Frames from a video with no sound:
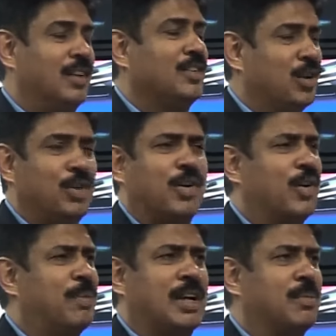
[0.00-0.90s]
You got
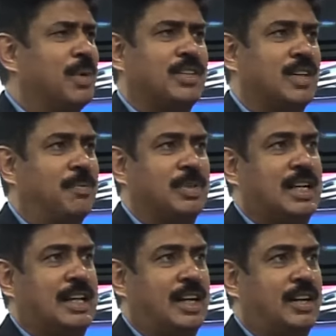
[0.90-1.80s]
multiple examples
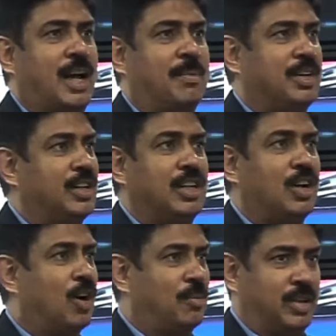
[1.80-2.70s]
like that happen in
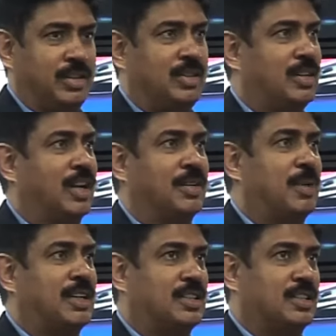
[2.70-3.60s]
e-commerce and other
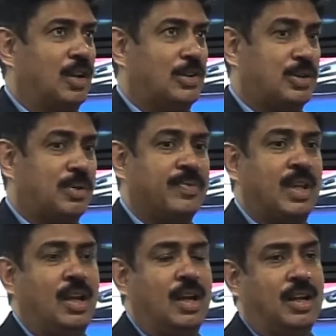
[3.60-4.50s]
places also.
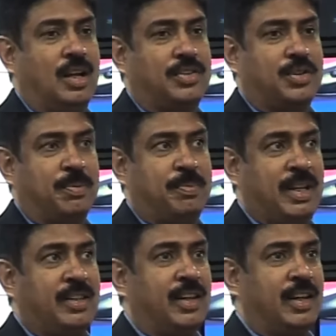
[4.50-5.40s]
So the big
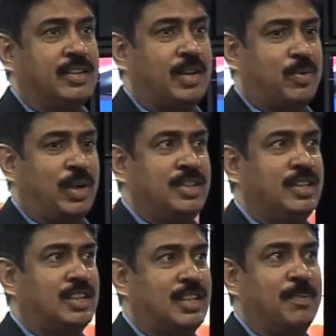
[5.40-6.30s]
thing is that once
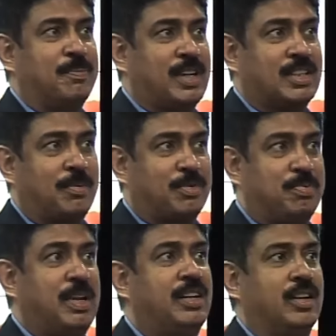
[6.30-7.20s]
this thing picks up
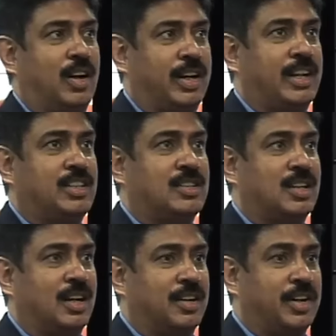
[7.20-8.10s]
speed or gets
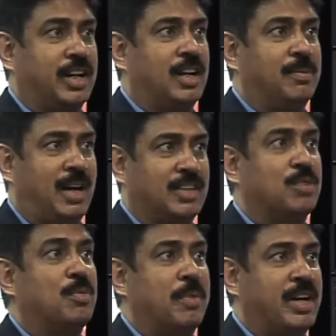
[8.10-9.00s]
critical mass or
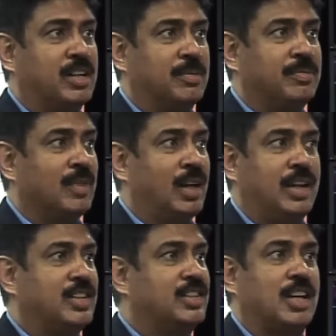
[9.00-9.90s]
momentum, it
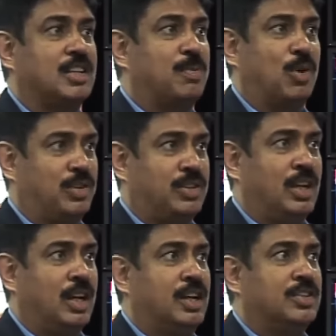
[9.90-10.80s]
just explodes.
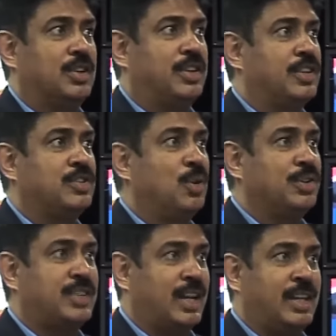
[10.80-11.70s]
So there is no
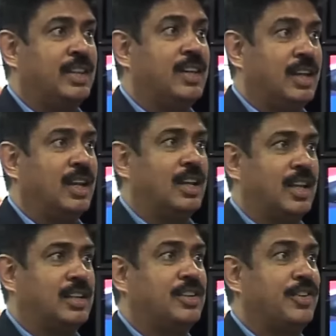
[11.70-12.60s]
second thinking
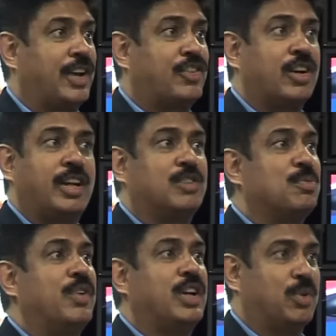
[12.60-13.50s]
that directionally it's
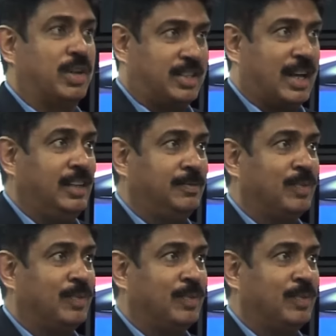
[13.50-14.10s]
moving towards that.